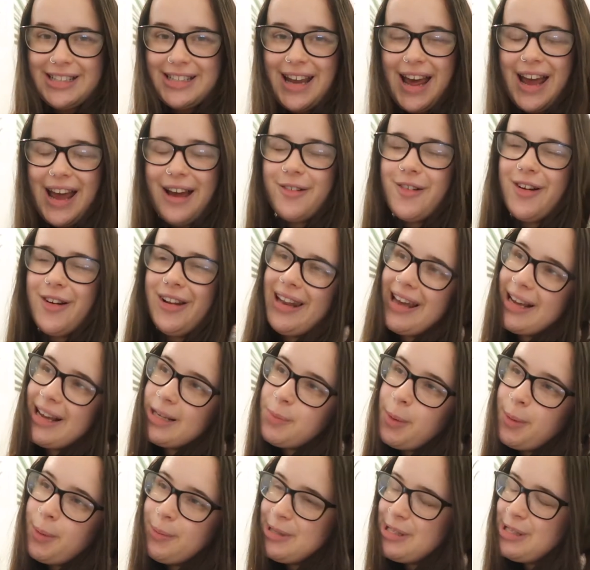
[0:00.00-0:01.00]
today. I've got legs,
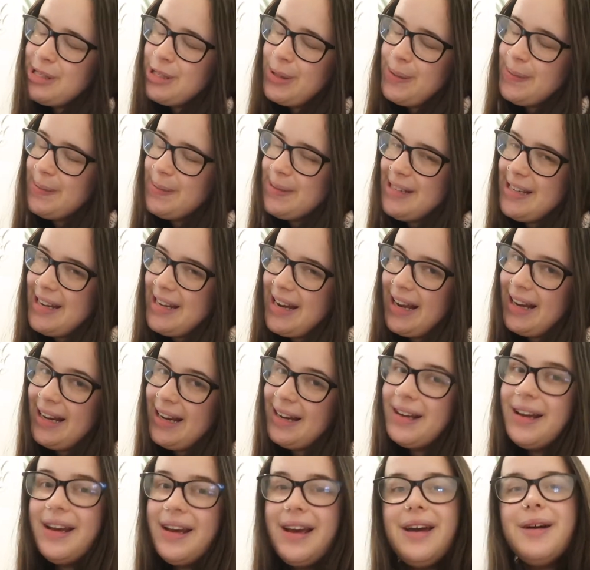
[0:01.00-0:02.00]
bums, and tums
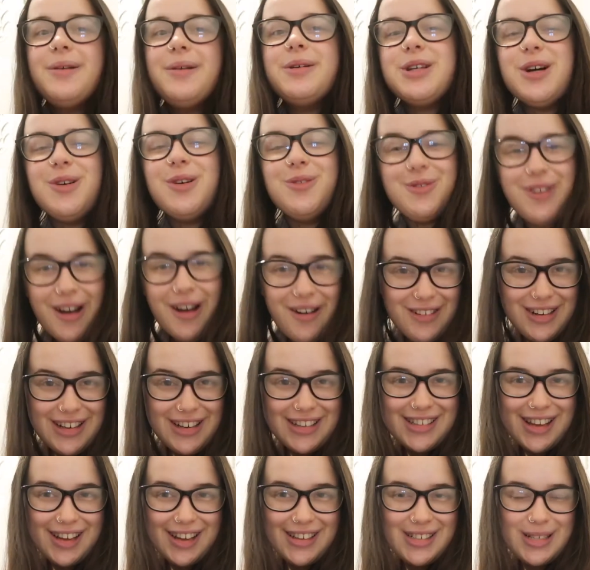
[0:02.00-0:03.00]
tonight, which I'm very
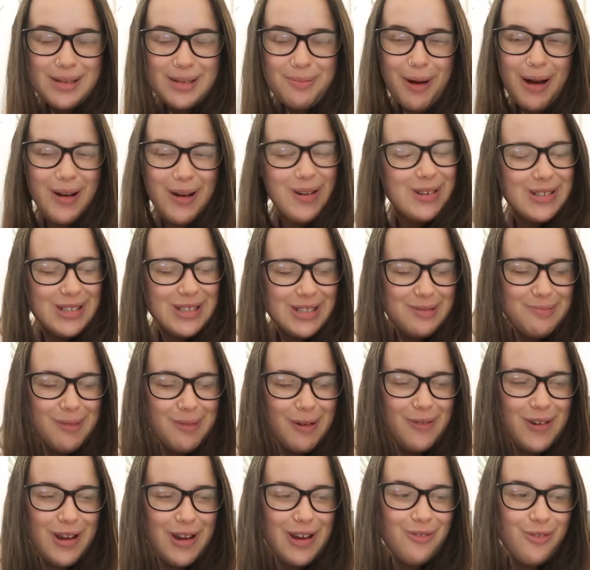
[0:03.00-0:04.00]
excited about because it's my
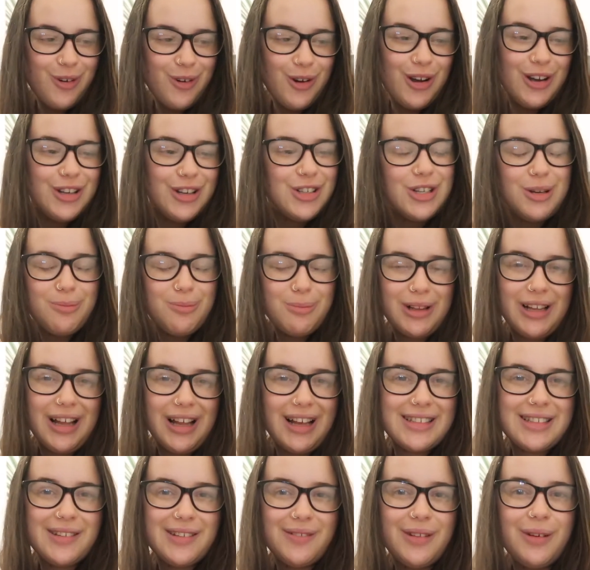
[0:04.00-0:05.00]
favourite gym
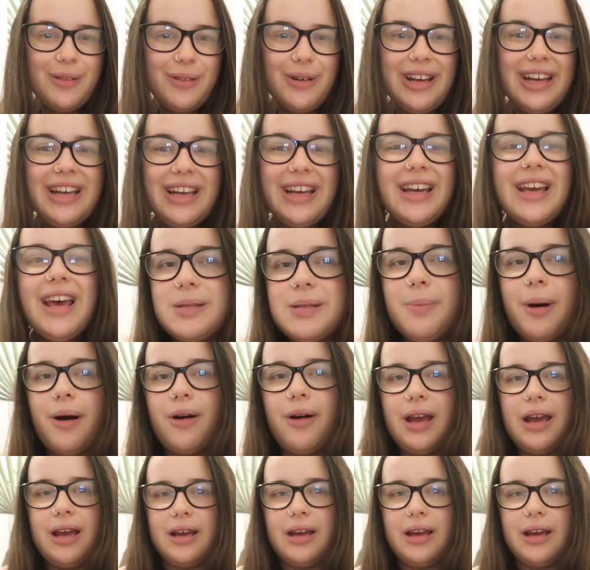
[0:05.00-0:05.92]
class of the week. It's about it.